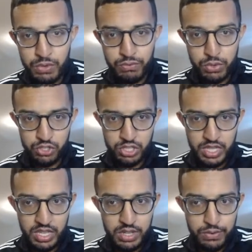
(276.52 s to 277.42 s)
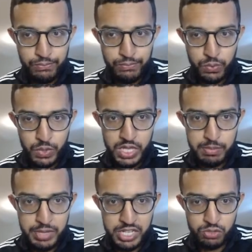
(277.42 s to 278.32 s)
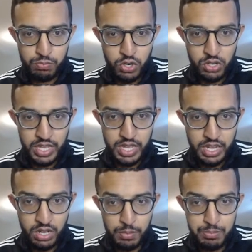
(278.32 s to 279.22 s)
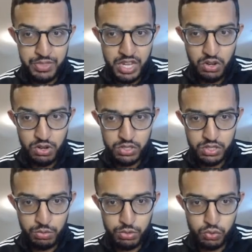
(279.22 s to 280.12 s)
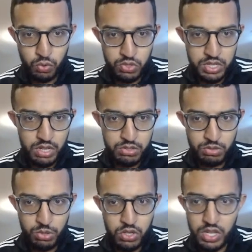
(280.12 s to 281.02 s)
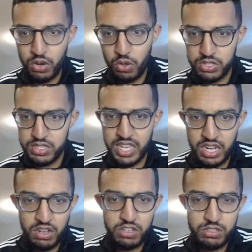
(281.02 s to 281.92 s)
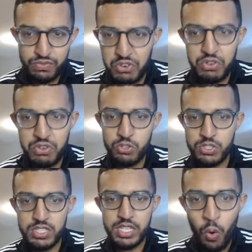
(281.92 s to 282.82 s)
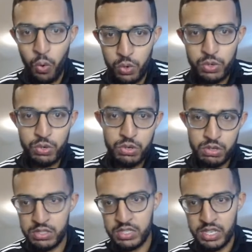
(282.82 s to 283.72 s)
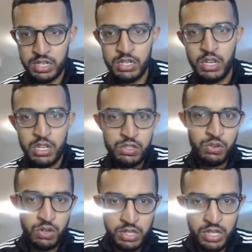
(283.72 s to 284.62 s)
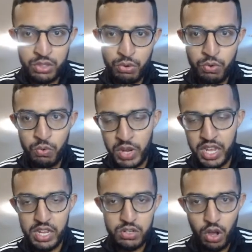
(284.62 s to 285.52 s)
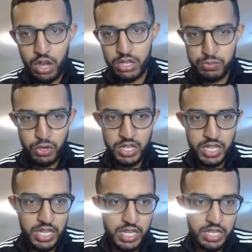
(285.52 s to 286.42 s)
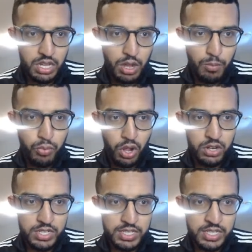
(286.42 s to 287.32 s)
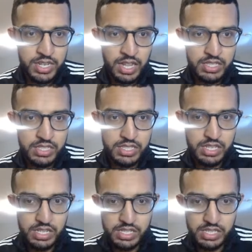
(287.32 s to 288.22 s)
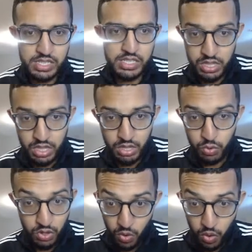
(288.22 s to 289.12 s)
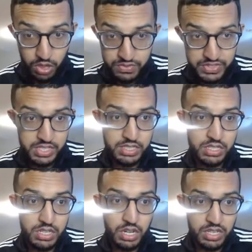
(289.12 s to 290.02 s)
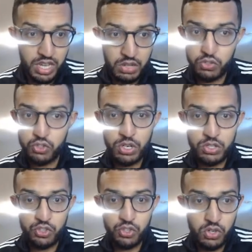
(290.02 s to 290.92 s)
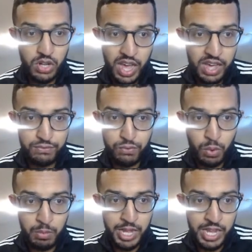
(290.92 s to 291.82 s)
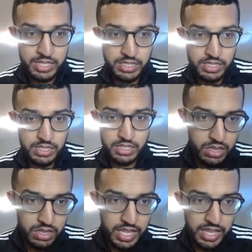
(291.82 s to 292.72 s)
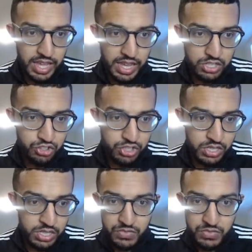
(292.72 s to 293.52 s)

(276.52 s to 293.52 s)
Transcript: version. They get a free benchmark, and up there they will scroll down, they'll look at all the data. It's very interesting. Orders and click-through rate, cost per click, product analysis. They will all of this, account structure, ad formats, take action,